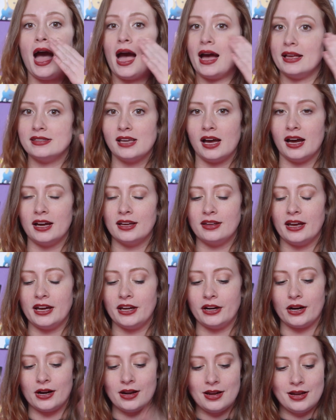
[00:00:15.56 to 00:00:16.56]
as
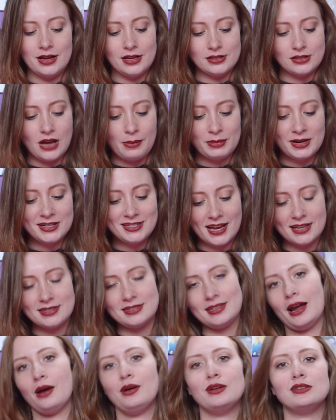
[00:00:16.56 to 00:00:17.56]
highlighter. So I'm gonna
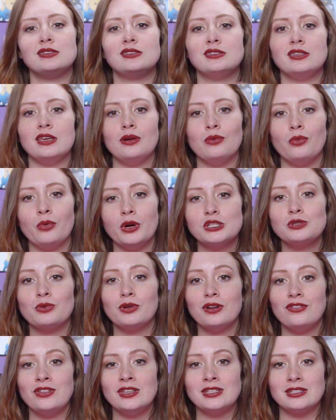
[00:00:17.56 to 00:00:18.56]
test it out and see which
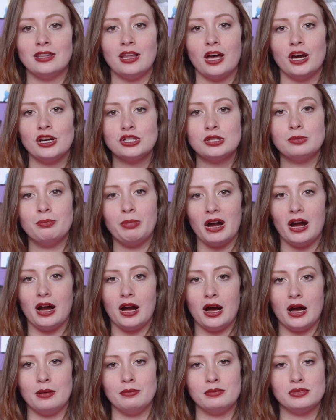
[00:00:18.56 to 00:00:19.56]
one of these Lush
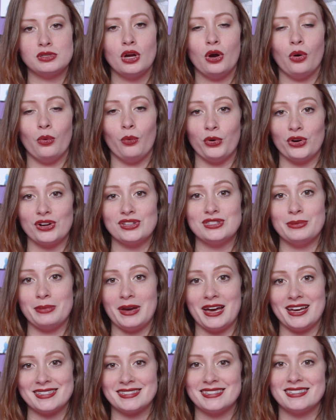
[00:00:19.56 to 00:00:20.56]
bombs works the
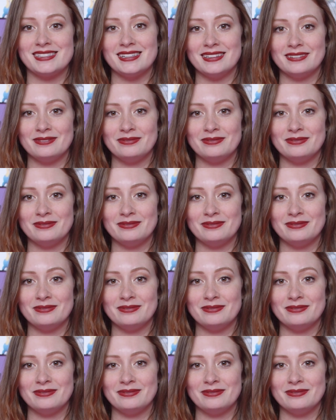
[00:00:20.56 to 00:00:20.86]
best.